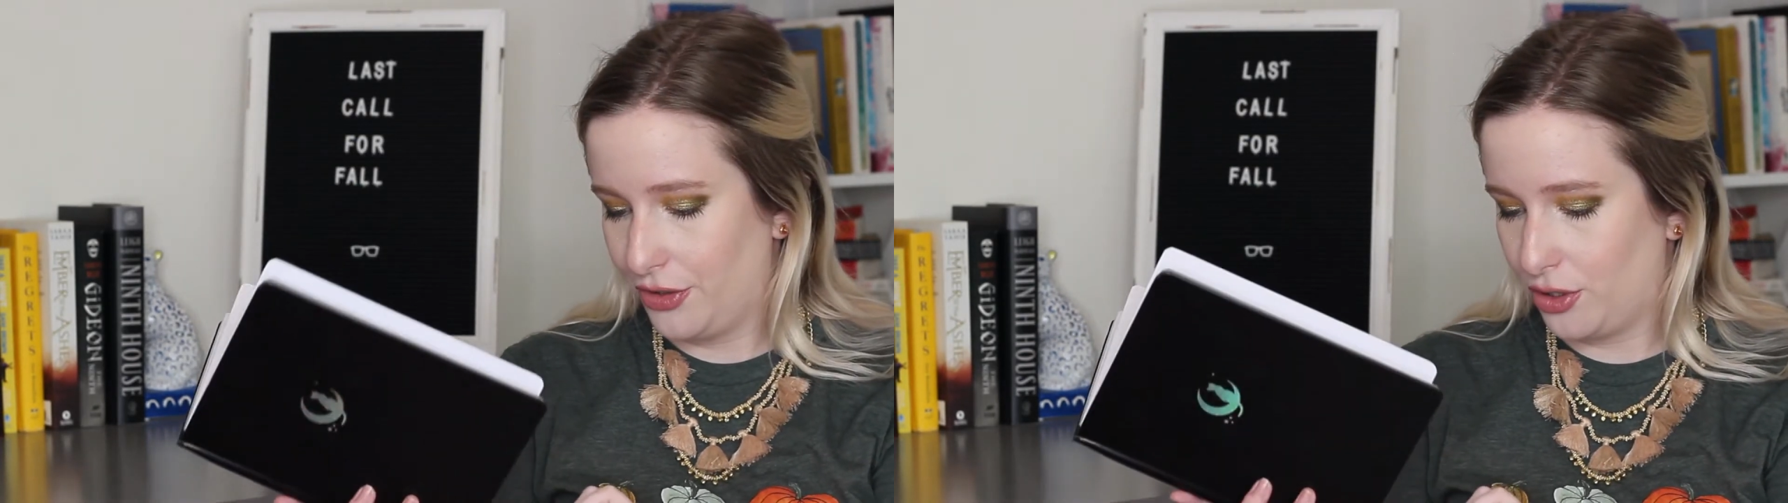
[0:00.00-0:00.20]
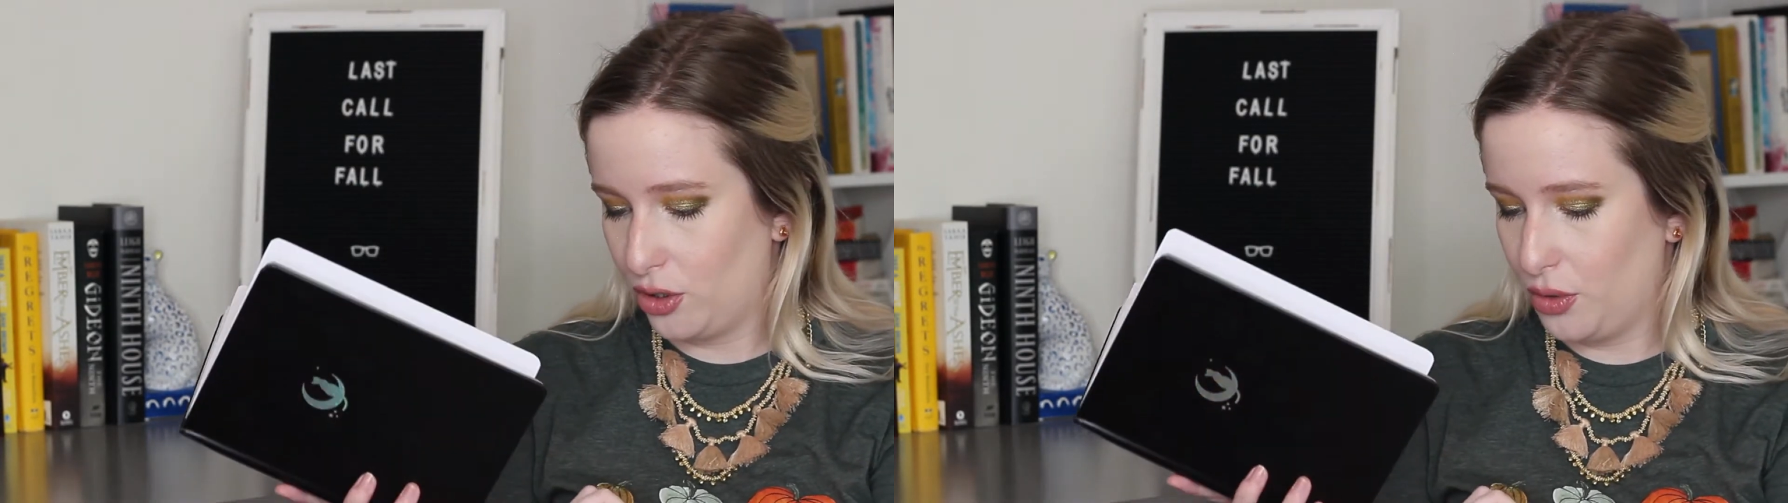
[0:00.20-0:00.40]

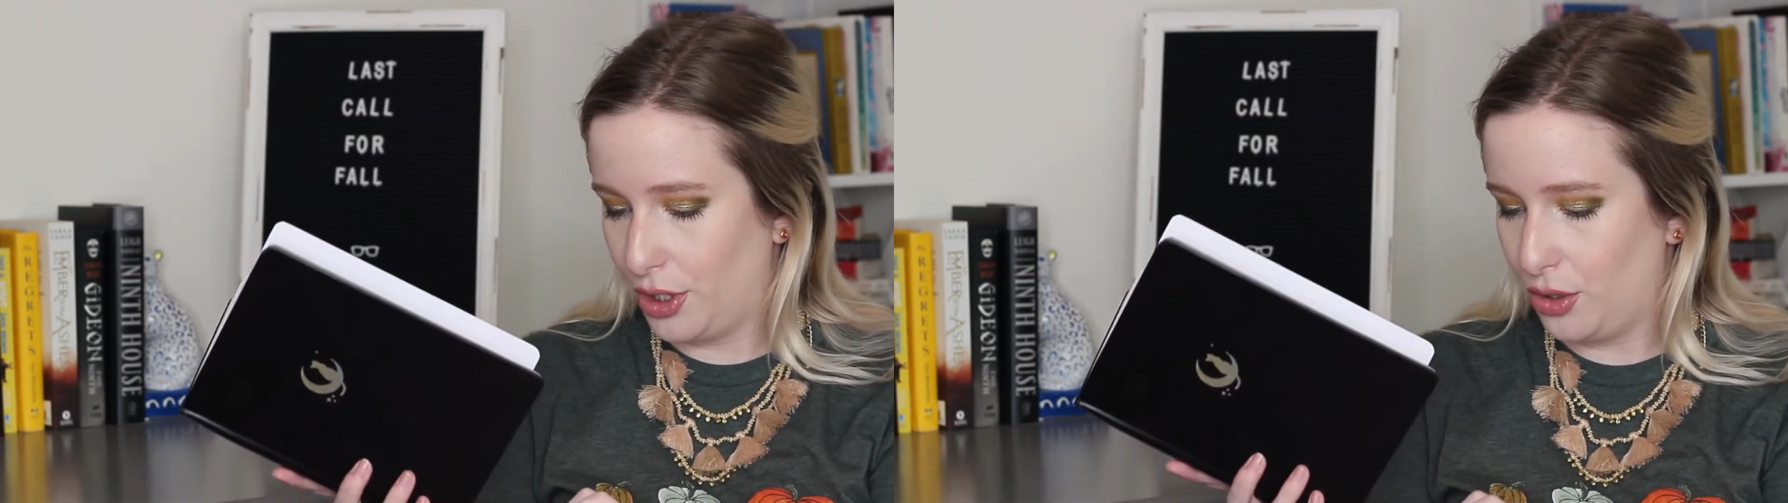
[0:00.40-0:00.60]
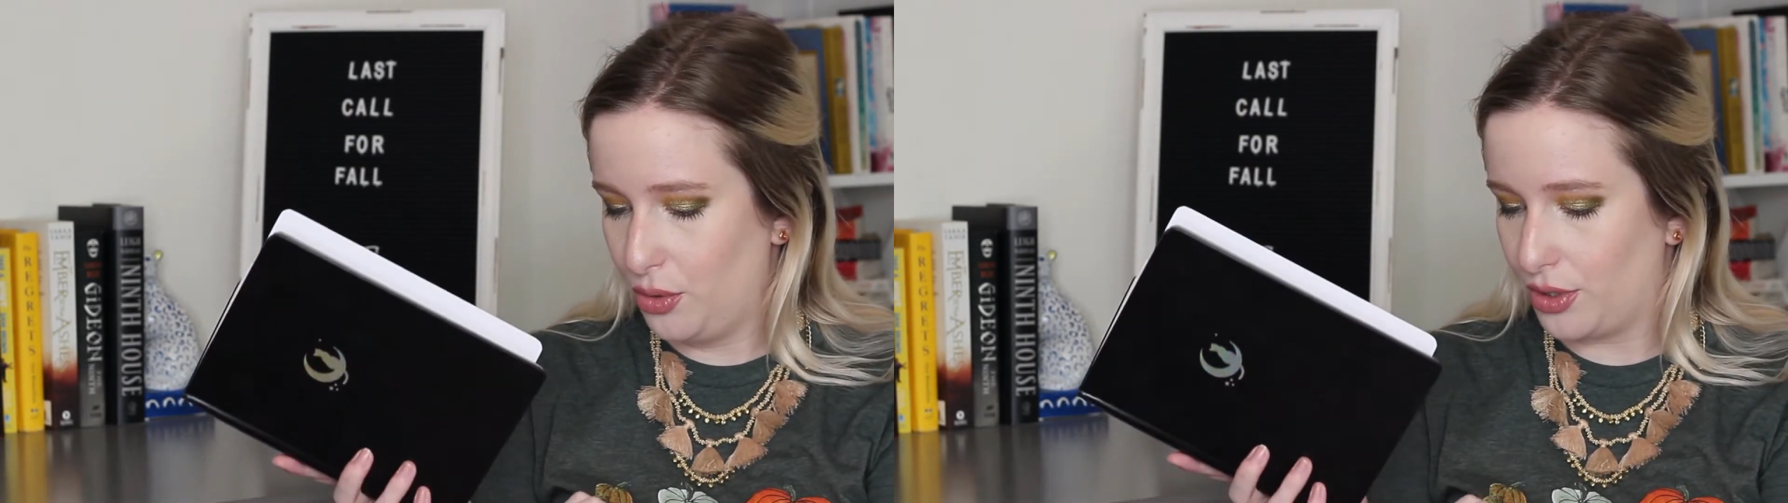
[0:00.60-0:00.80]
so
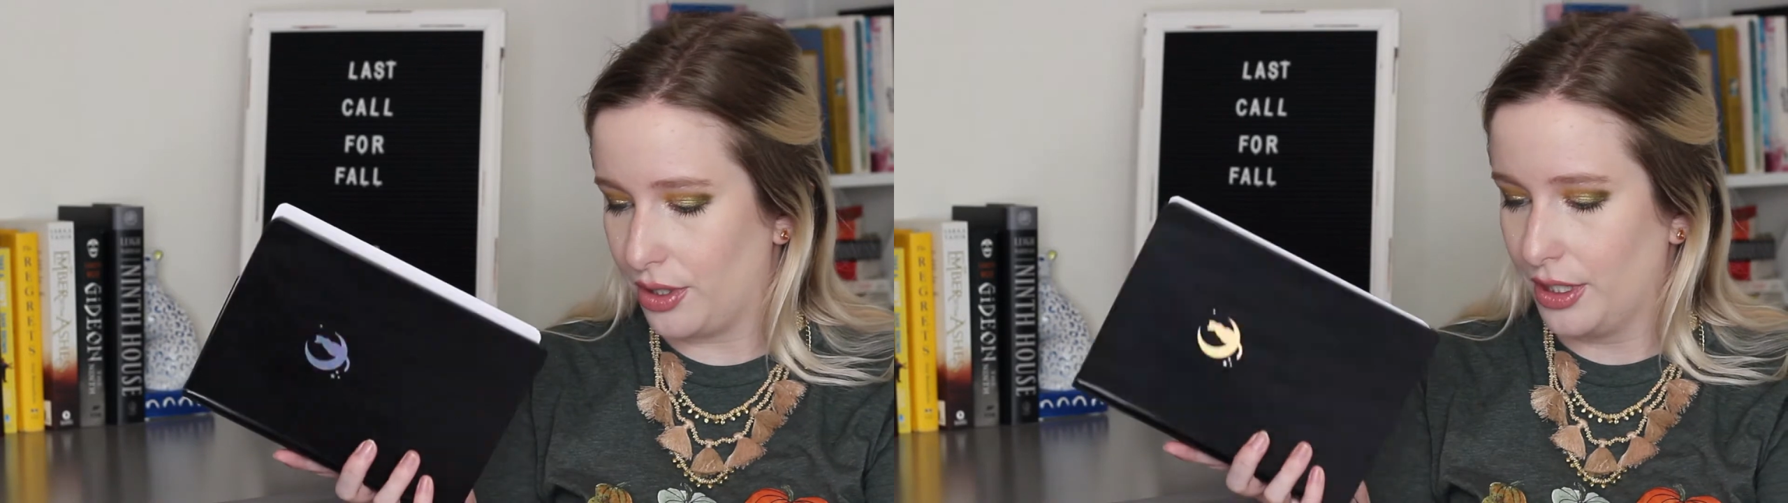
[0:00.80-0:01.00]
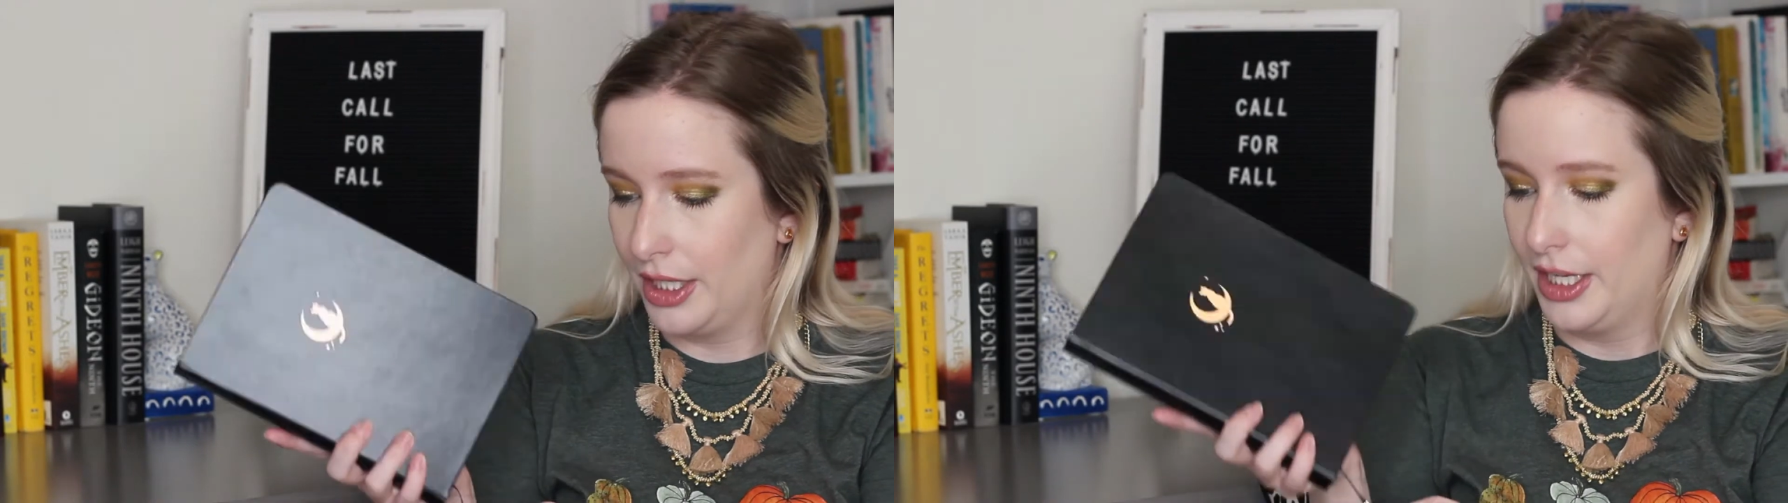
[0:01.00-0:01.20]
cute.